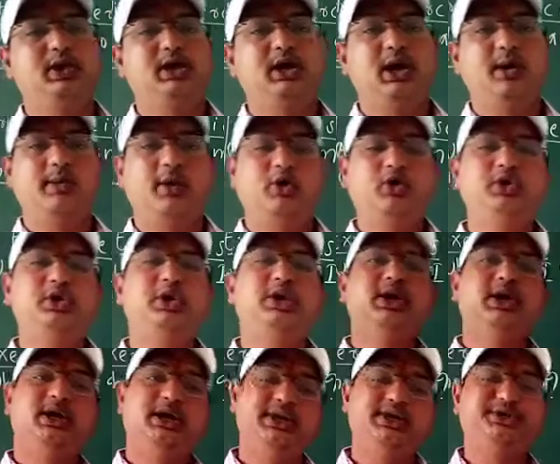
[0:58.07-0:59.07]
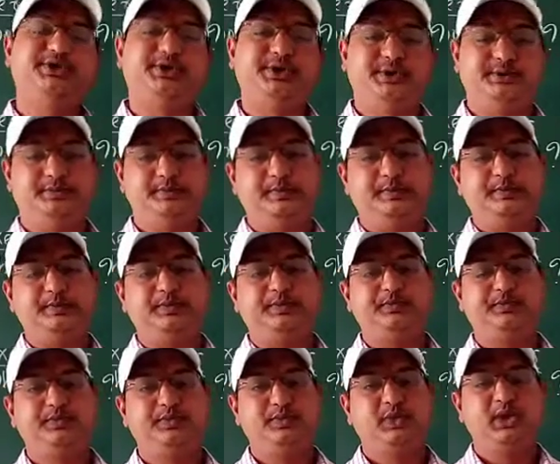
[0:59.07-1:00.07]
about history,
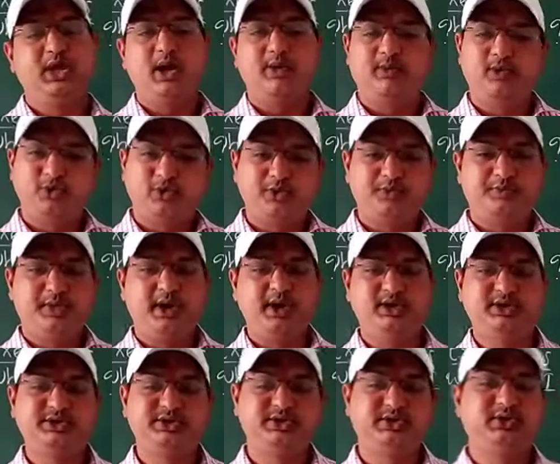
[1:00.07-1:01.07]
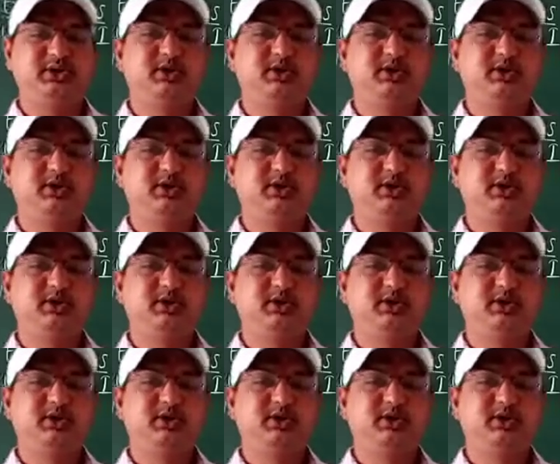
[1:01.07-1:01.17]
about our past,